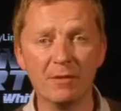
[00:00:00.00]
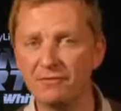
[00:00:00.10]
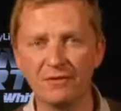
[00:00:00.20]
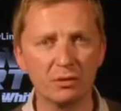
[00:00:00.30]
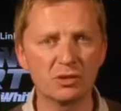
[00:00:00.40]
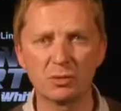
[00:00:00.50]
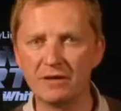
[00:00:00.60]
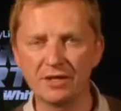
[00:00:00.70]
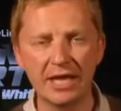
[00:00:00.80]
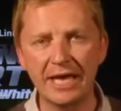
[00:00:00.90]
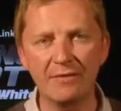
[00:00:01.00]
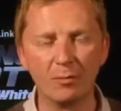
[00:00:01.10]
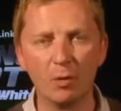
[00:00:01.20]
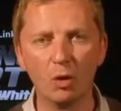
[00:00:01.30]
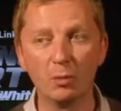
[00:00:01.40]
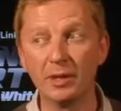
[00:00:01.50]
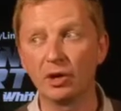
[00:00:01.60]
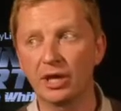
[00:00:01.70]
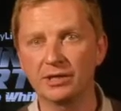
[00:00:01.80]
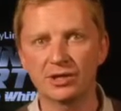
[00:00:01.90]
midfielders, whenever they get the ball, will be
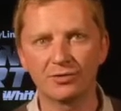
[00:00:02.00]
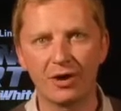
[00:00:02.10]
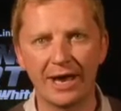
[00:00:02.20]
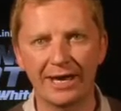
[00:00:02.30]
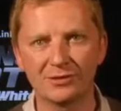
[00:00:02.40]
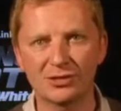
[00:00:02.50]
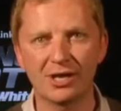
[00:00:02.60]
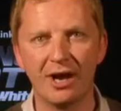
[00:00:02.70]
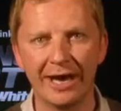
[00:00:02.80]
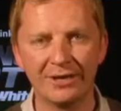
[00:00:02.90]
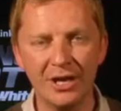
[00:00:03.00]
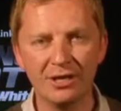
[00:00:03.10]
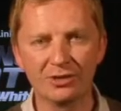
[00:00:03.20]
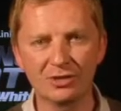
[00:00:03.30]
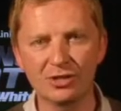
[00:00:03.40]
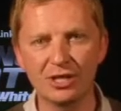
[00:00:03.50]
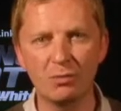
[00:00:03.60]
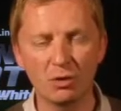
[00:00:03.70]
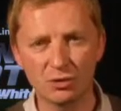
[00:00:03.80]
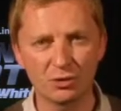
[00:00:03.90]
looking to the right-hand side just to see
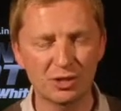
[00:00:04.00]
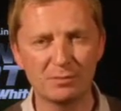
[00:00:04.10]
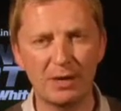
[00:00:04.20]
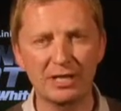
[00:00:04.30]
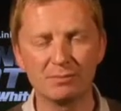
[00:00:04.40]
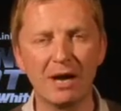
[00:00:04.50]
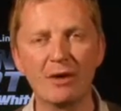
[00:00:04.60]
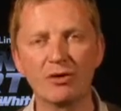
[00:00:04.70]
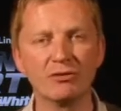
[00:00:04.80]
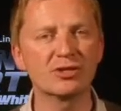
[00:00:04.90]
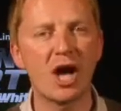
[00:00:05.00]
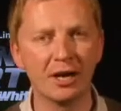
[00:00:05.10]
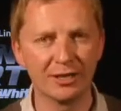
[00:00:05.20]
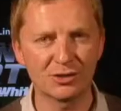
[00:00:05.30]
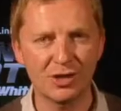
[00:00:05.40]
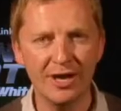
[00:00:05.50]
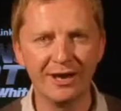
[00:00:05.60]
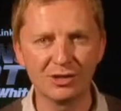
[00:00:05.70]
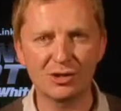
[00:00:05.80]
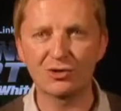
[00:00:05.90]
what sort of space Mauro Rosales
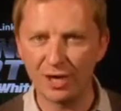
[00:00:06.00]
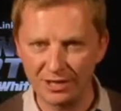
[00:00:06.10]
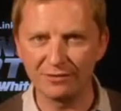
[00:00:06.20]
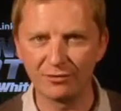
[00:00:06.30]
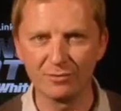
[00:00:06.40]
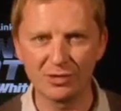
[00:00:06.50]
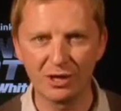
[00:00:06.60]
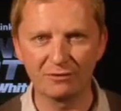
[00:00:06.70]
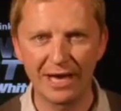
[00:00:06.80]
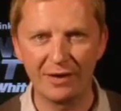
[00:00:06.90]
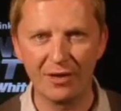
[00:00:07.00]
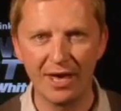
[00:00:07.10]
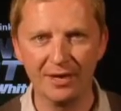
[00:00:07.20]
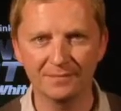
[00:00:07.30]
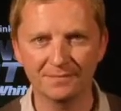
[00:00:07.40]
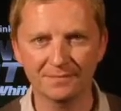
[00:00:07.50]
has created for himself down there.